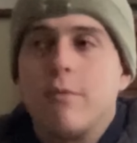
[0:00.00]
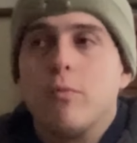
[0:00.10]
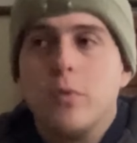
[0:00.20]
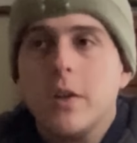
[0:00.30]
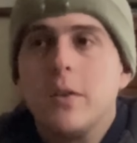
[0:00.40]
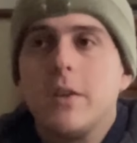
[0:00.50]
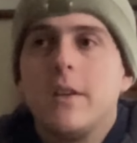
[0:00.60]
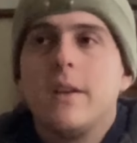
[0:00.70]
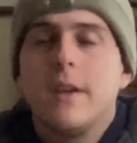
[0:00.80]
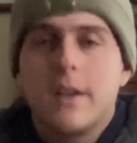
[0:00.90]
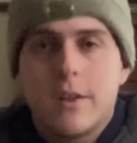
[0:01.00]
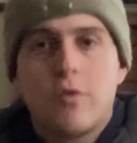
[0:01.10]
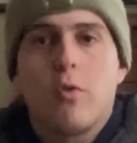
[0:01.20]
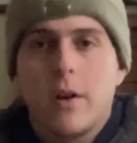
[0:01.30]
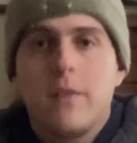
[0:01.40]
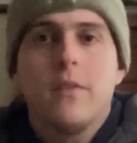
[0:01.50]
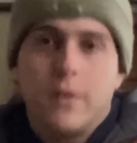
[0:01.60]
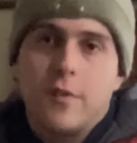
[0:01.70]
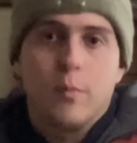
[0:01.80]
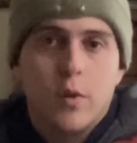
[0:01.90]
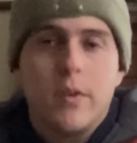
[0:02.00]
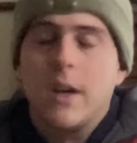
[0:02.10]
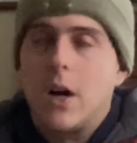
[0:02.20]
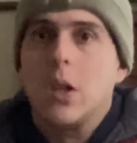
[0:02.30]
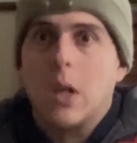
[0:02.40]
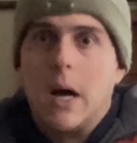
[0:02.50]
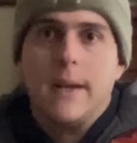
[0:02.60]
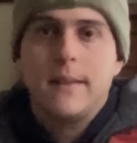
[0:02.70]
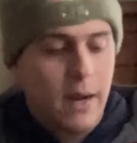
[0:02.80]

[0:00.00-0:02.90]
really enjoyed this movie a lot.